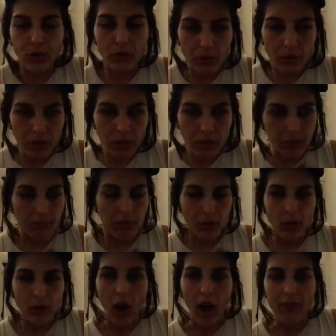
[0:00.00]
Look,
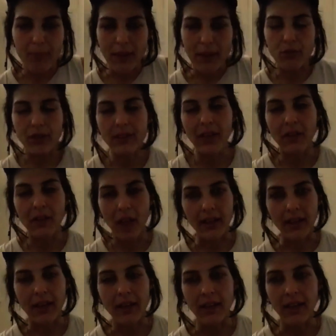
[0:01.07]
I've been really
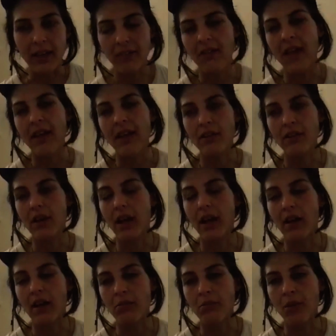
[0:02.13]
lucky in that
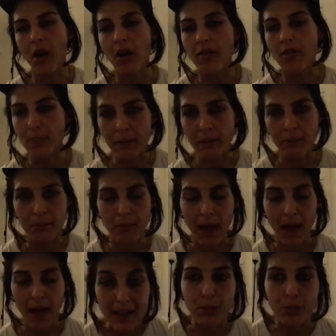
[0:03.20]
um, I've been
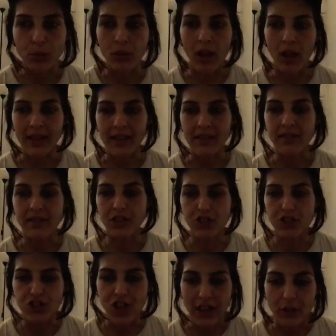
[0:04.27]
able, I guess, to
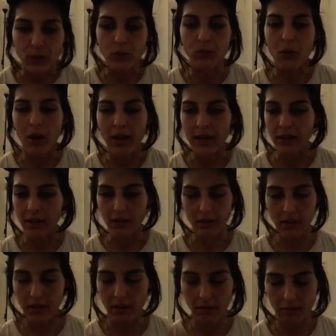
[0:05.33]
channel my
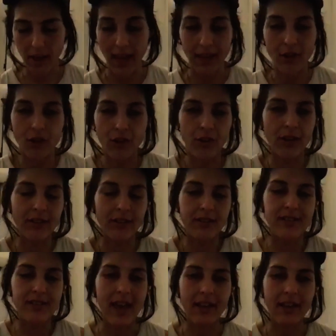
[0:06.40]
anger and
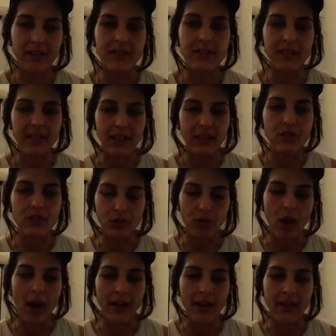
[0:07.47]
sadness into
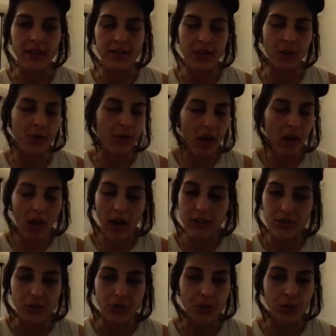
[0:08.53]
writing. So I do.